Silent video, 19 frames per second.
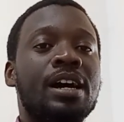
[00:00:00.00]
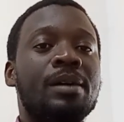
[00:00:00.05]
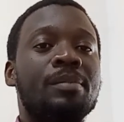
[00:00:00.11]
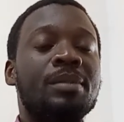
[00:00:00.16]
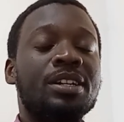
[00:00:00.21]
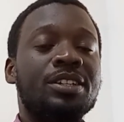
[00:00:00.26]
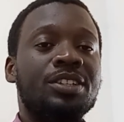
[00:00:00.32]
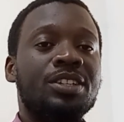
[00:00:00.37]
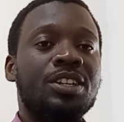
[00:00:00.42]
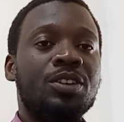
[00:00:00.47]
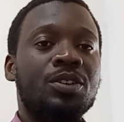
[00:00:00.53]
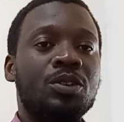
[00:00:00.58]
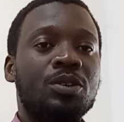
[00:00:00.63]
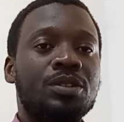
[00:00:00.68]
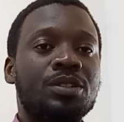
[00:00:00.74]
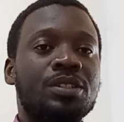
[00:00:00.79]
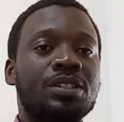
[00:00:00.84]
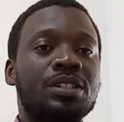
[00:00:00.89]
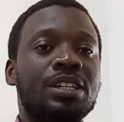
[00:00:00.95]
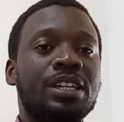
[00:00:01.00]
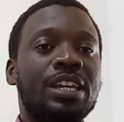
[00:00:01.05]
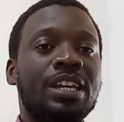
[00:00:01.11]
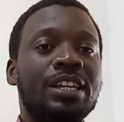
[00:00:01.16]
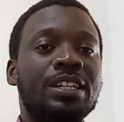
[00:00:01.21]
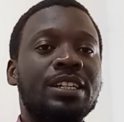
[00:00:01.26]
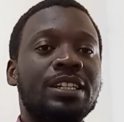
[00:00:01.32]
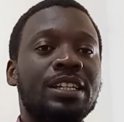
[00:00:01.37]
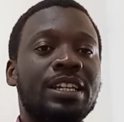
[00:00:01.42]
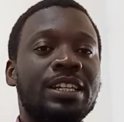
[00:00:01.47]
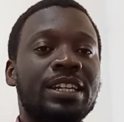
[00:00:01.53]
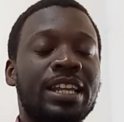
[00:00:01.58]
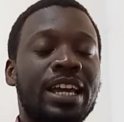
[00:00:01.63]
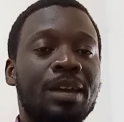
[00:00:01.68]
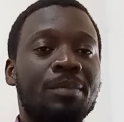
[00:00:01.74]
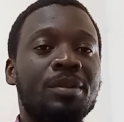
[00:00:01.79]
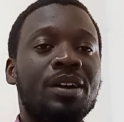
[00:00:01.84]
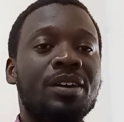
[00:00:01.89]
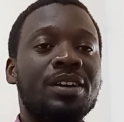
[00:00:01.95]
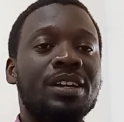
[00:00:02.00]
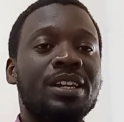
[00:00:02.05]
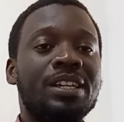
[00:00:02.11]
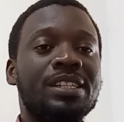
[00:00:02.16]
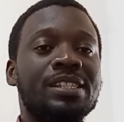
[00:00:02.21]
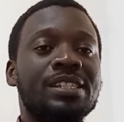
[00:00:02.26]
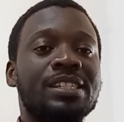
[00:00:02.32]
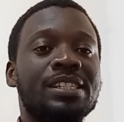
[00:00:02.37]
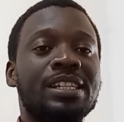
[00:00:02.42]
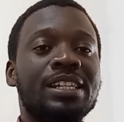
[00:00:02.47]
materials in libraries,